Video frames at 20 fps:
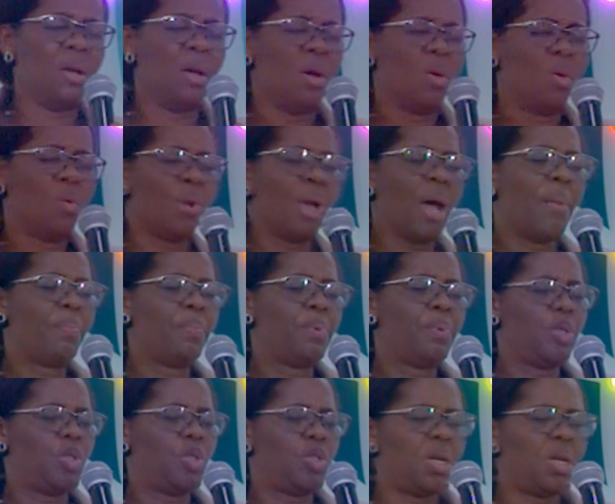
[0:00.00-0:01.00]
We
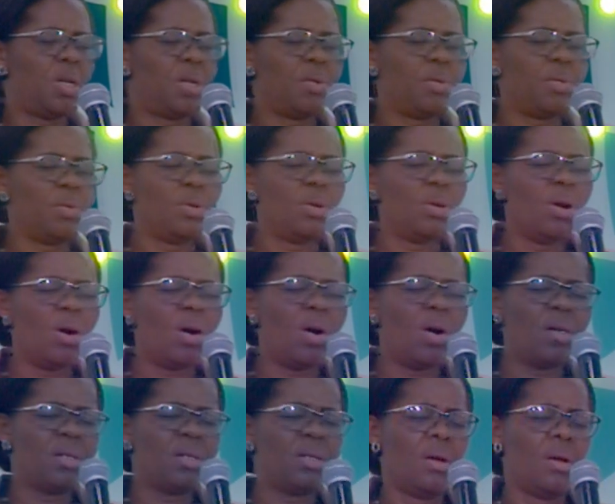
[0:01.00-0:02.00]
appreciate you,
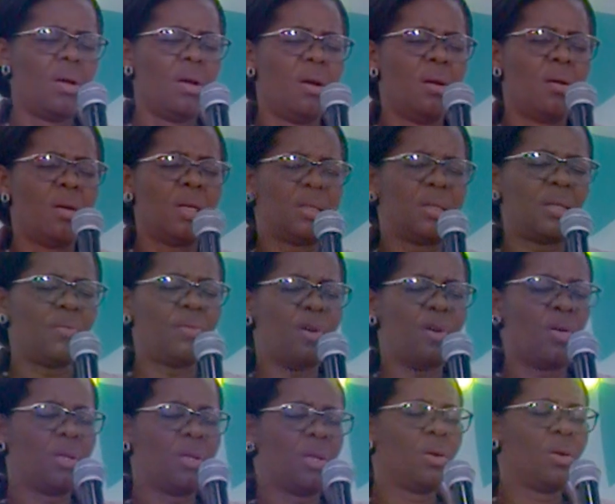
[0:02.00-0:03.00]
Lord receive
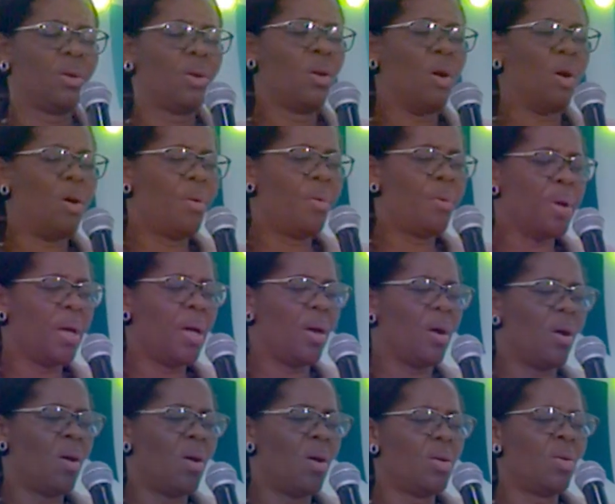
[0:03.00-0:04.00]
all the glory,
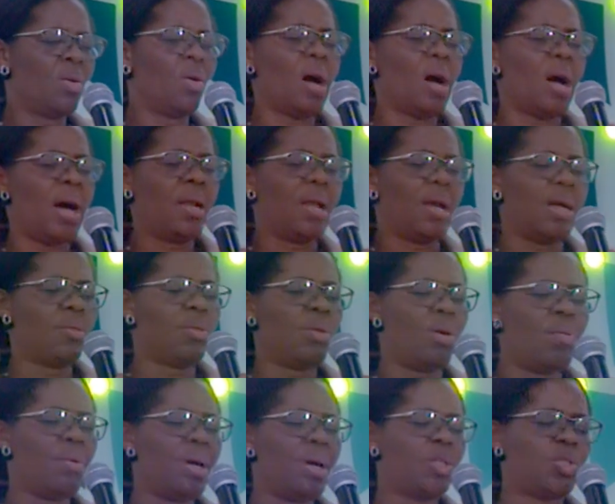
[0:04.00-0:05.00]
honor, and
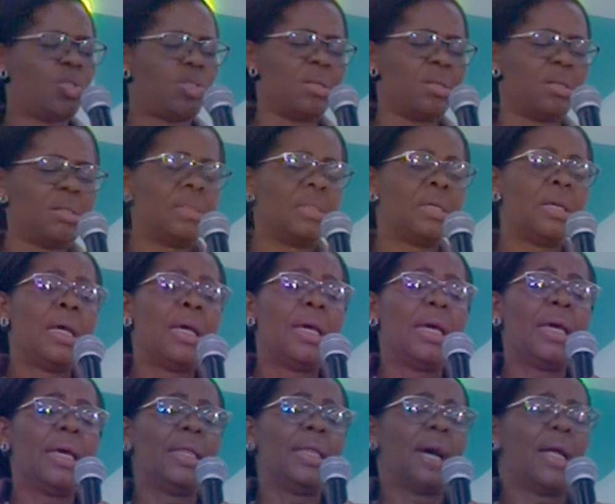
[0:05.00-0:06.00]
adoration
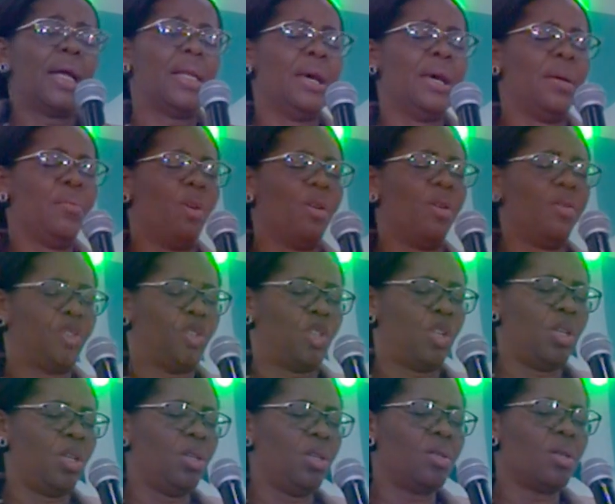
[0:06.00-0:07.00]
in the name of
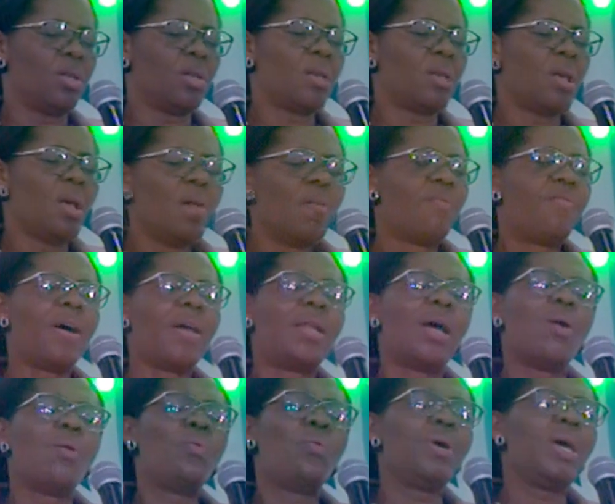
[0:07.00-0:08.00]
Jesus.
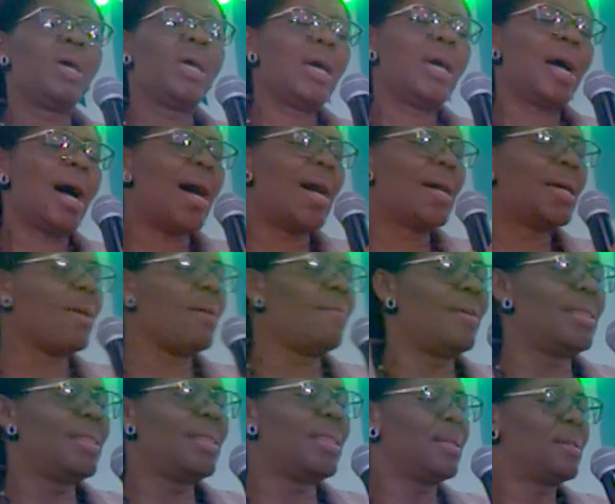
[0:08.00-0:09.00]
Father, we are
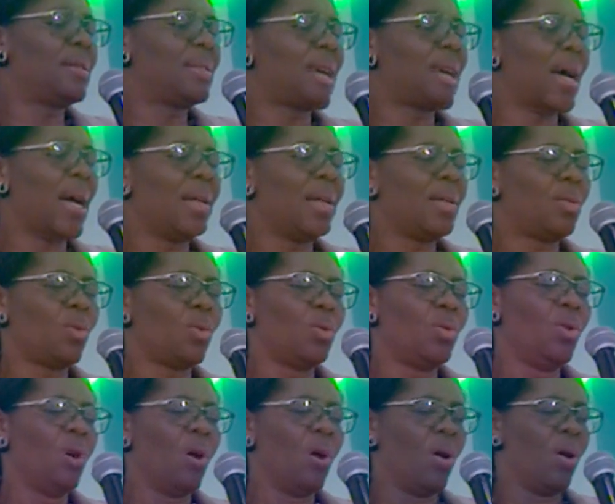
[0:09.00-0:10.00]
giving this title,
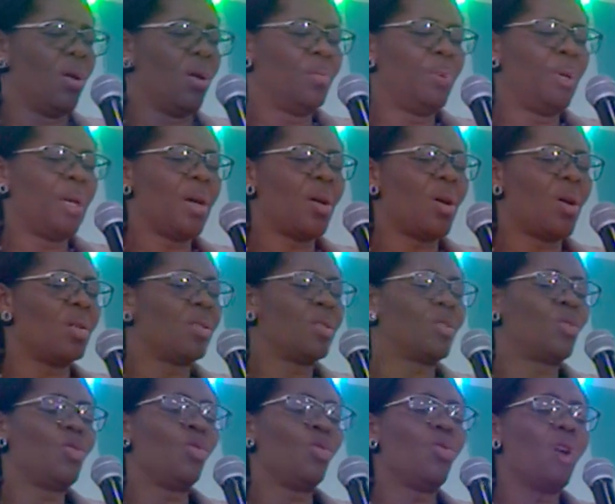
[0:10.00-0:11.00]
Lord,
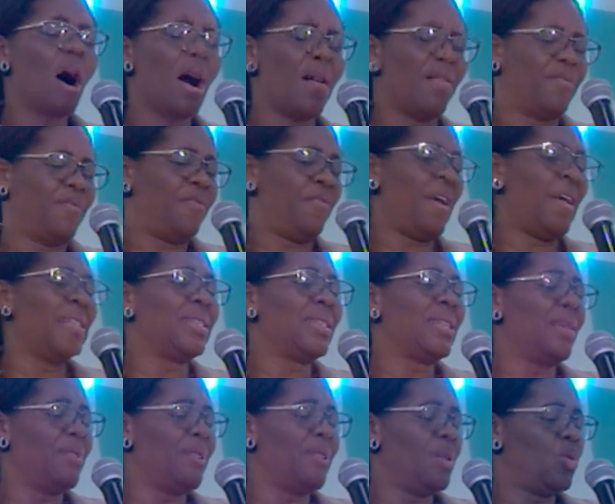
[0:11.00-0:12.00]
because you have first
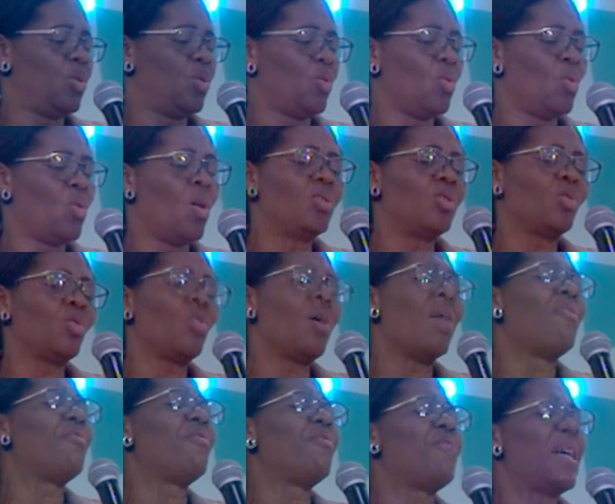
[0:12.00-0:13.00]
given to us. You
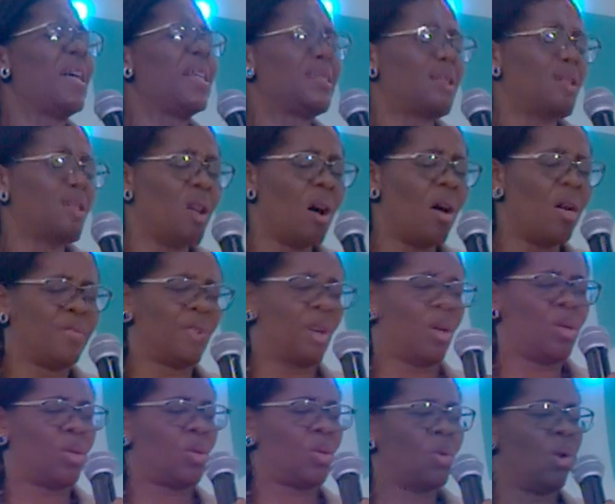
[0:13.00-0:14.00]
have first loved
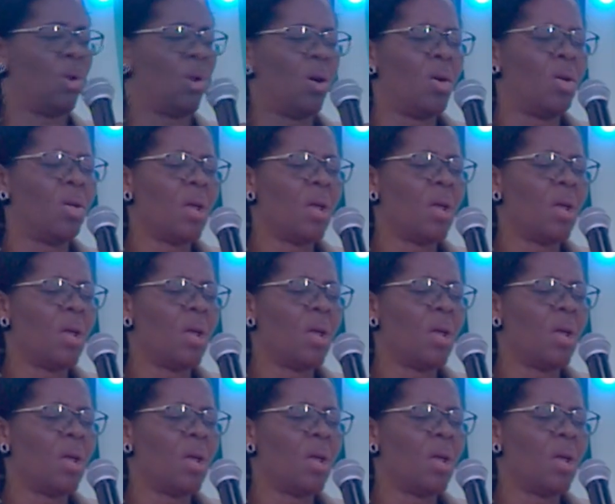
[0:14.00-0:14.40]
us, O Lord.